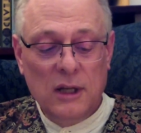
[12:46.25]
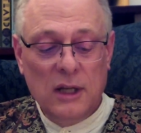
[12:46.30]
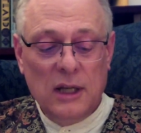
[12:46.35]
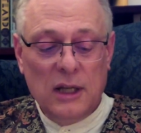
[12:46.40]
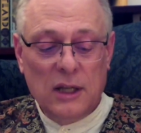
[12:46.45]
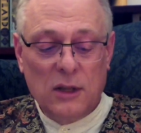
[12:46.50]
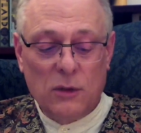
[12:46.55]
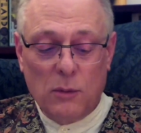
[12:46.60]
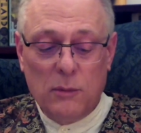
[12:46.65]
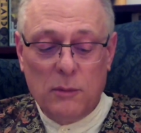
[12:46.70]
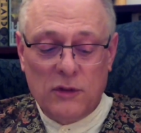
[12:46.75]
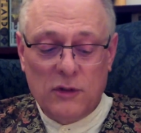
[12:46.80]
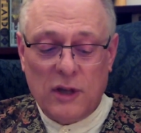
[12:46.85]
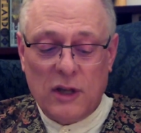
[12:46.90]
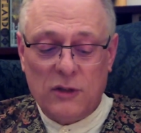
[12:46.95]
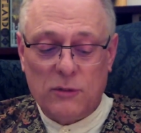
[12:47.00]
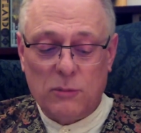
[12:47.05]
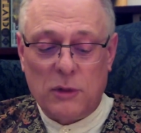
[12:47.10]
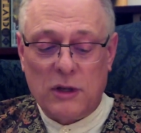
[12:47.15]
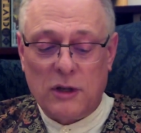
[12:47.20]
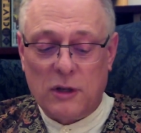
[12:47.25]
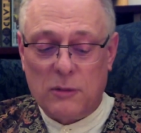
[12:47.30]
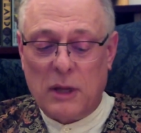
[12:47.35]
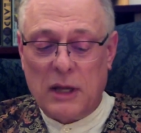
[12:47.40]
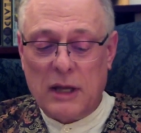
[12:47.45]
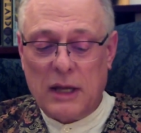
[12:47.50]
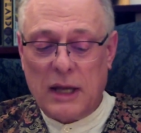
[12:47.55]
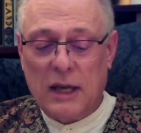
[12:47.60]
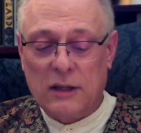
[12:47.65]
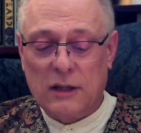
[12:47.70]
The woman's husband had
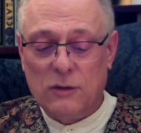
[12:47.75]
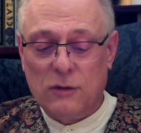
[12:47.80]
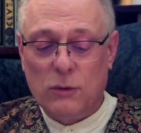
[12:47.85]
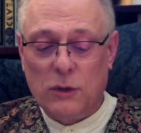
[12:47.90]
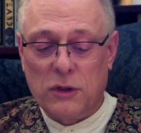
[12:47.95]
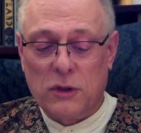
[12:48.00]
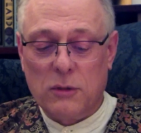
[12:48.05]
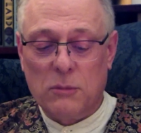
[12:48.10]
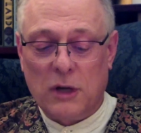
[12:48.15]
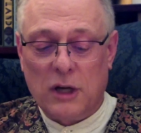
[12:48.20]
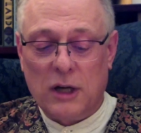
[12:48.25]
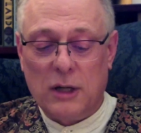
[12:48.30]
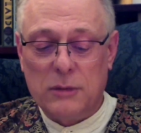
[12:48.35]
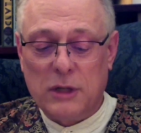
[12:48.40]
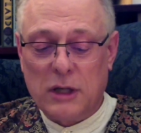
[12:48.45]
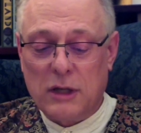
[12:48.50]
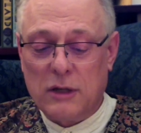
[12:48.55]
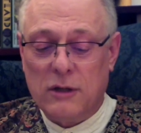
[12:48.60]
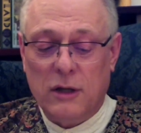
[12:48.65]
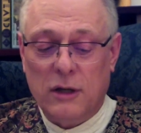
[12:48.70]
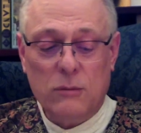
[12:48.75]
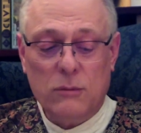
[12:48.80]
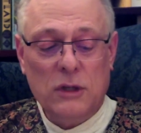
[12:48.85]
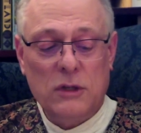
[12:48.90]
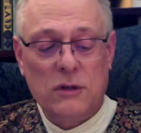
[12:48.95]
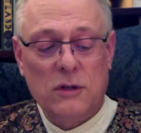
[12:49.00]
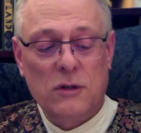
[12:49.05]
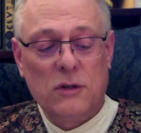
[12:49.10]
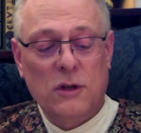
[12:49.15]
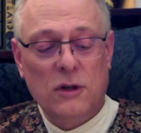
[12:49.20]
been active with the mob and had not
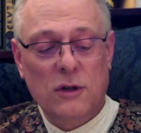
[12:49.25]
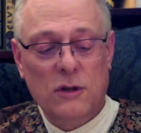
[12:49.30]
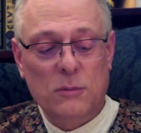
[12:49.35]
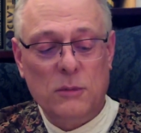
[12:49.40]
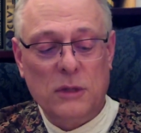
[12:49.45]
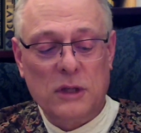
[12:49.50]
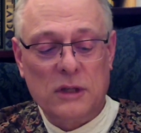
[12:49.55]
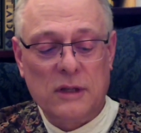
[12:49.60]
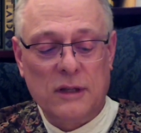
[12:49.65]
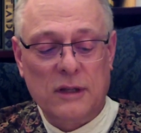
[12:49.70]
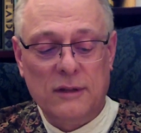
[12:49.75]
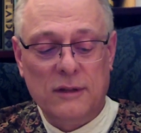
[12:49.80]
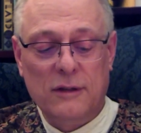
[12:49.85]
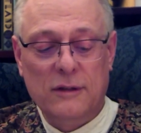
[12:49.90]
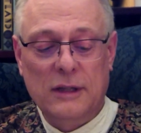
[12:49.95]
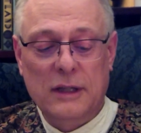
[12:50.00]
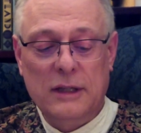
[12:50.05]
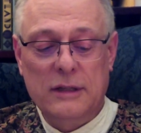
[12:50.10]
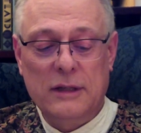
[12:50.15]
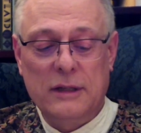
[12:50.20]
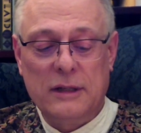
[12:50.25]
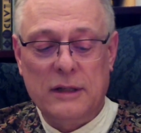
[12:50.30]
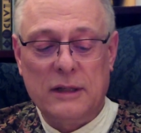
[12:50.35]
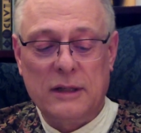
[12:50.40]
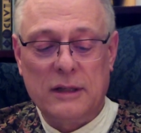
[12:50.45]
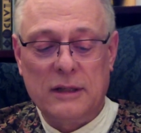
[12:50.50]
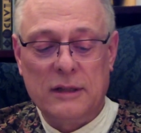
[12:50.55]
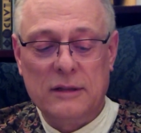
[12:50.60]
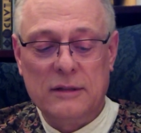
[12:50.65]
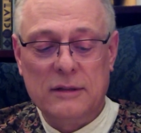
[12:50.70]
returned home until nearly
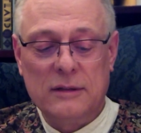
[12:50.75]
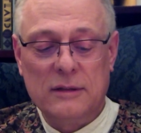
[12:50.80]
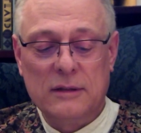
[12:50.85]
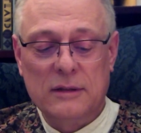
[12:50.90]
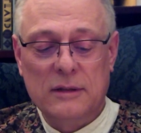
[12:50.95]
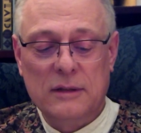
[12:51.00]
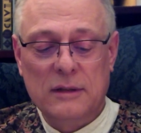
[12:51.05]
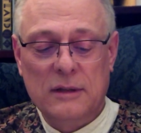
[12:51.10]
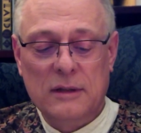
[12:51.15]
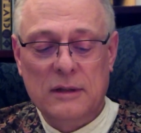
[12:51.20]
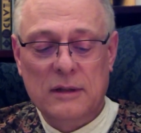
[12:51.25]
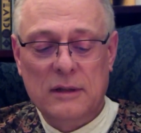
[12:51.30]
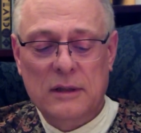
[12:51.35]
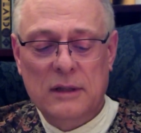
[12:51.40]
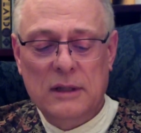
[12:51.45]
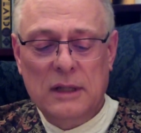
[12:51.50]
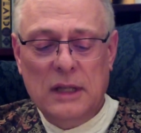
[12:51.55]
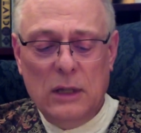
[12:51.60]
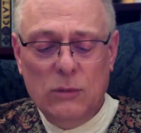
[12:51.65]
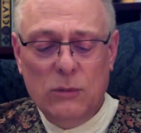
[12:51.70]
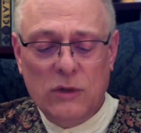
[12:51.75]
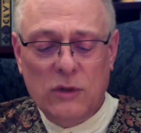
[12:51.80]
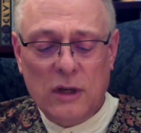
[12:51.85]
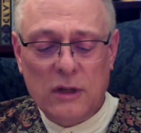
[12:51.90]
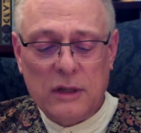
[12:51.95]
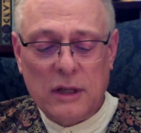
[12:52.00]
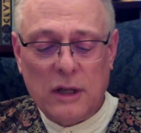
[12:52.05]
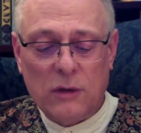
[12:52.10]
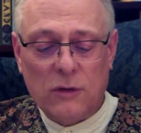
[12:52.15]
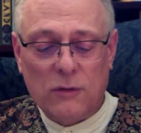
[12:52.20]
dawn. He was gone
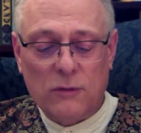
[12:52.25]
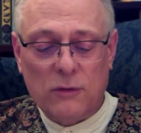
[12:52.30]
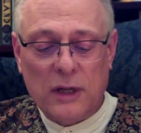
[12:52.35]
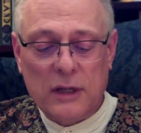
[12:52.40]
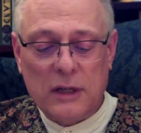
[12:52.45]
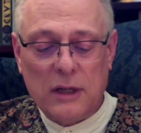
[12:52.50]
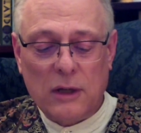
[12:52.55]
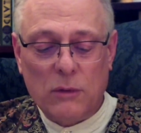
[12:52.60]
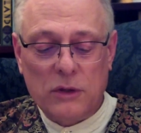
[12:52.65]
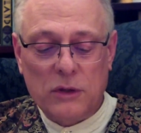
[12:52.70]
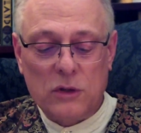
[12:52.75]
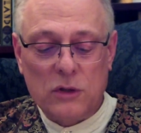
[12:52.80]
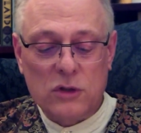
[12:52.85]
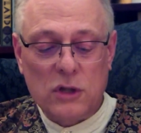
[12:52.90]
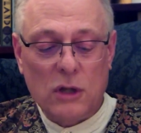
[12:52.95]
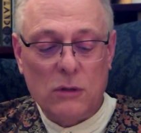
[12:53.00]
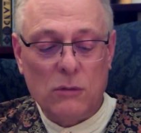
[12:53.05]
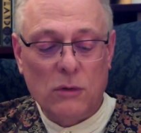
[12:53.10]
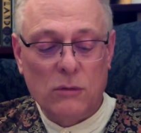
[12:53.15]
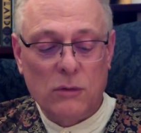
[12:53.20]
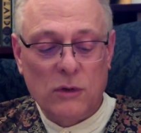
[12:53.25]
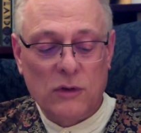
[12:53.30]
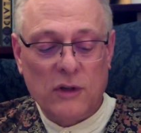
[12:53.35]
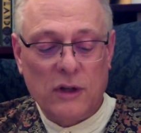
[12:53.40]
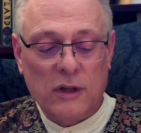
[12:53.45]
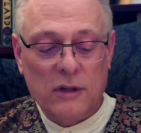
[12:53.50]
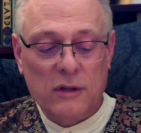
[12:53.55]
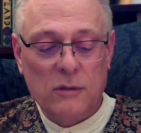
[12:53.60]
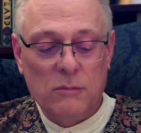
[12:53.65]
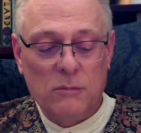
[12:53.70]
now to find out what the general
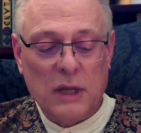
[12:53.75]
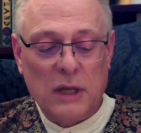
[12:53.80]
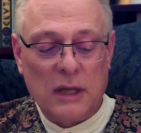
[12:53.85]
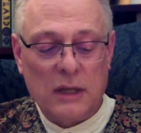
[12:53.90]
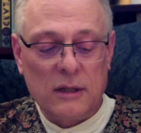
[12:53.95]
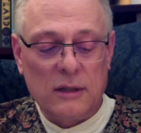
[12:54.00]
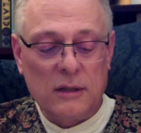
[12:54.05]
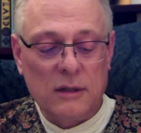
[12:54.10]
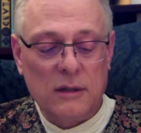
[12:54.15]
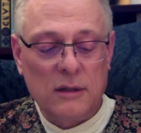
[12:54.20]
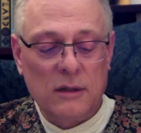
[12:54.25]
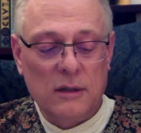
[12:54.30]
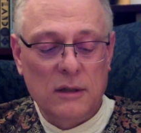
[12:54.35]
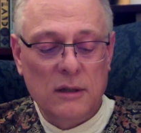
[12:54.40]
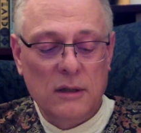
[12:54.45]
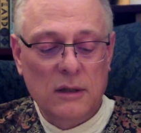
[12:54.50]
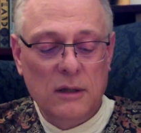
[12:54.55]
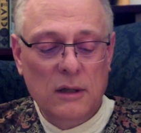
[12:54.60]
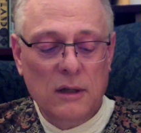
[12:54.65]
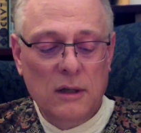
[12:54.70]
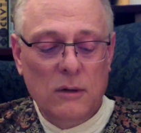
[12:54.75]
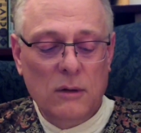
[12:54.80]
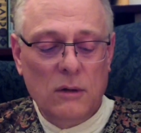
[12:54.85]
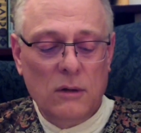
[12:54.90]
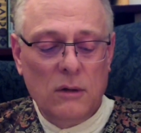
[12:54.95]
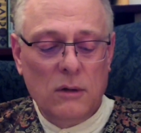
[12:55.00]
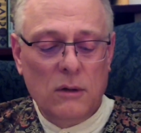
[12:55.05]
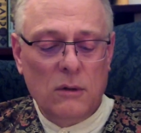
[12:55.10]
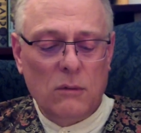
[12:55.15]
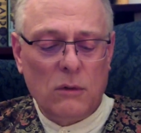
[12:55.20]
result had been.
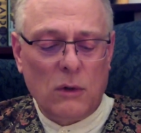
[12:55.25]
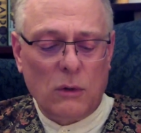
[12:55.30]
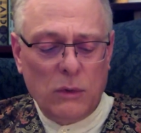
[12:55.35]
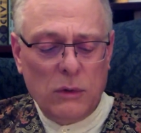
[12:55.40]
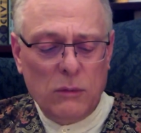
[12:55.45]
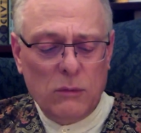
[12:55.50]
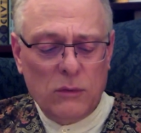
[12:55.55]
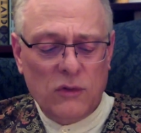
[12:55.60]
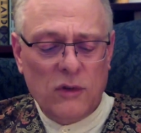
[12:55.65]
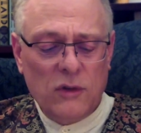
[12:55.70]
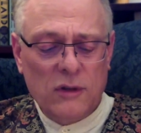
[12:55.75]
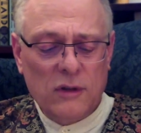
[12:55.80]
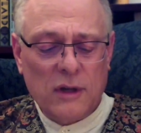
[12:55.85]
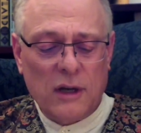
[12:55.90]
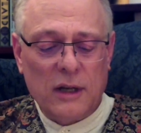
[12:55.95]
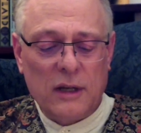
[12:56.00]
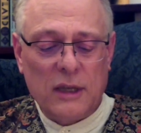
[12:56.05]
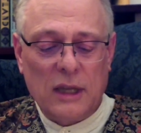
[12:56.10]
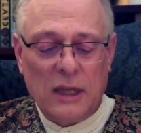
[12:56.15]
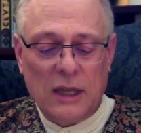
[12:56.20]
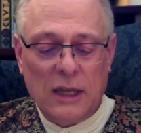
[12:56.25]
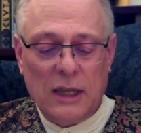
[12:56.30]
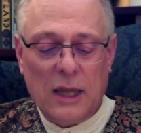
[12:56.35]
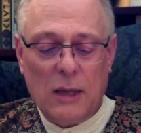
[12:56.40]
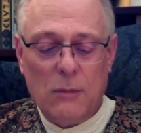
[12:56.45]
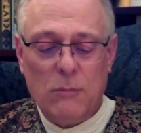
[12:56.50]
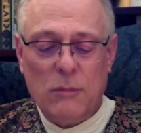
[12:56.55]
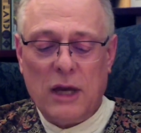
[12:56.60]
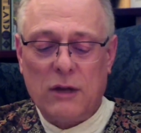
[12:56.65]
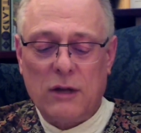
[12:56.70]
While we were still talking, he
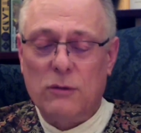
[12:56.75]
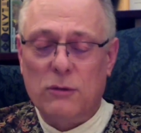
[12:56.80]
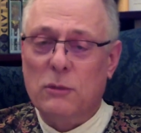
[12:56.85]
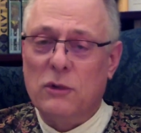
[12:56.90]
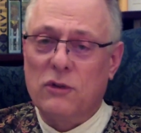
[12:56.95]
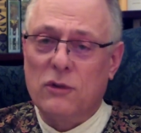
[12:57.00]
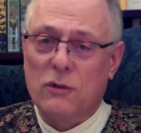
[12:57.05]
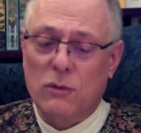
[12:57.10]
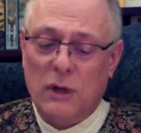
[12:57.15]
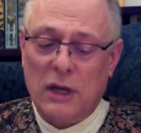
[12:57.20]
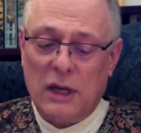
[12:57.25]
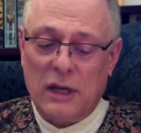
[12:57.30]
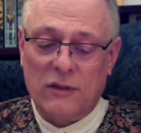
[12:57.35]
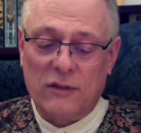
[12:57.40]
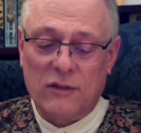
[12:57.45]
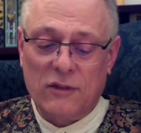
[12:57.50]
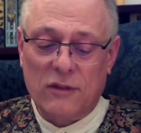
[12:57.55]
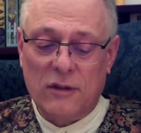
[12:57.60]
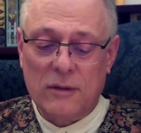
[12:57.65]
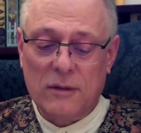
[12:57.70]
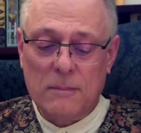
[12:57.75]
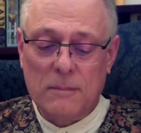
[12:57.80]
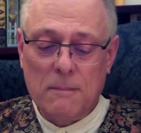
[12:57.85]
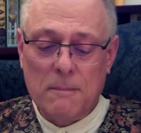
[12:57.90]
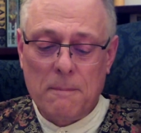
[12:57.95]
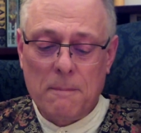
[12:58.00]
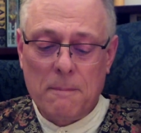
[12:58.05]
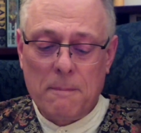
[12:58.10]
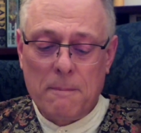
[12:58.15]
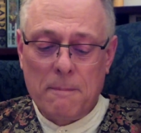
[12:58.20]
came back from his quest.
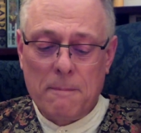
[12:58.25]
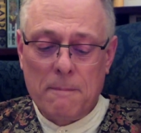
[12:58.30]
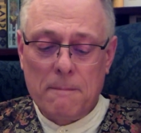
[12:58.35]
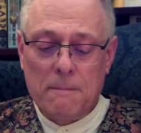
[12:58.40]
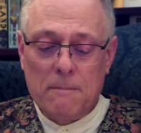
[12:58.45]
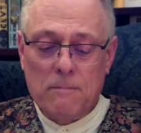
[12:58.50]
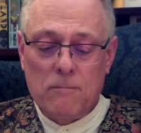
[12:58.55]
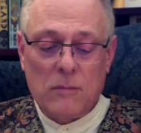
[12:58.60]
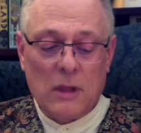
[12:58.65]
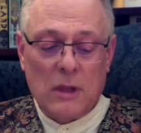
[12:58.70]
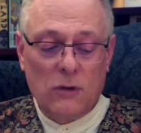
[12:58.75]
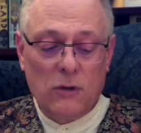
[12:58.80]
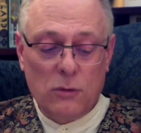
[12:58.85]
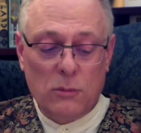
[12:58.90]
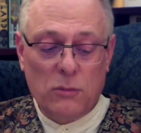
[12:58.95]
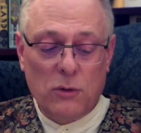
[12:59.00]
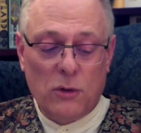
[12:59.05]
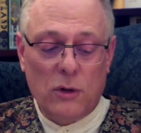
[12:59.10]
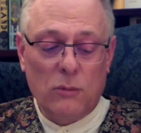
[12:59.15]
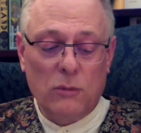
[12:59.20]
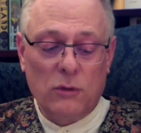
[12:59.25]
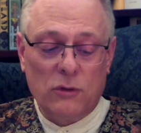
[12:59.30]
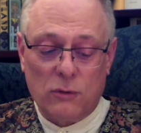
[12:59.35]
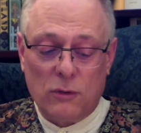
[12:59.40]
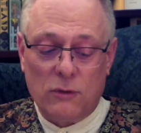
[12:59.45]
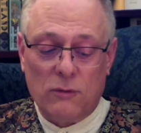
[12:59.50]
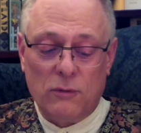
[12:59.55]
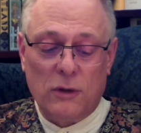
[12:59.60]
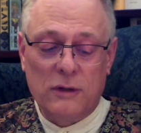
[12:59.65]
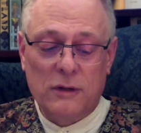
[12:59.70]
His report was
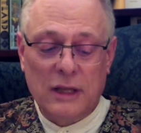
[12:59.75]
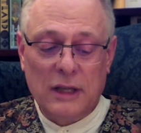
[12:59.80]
revolting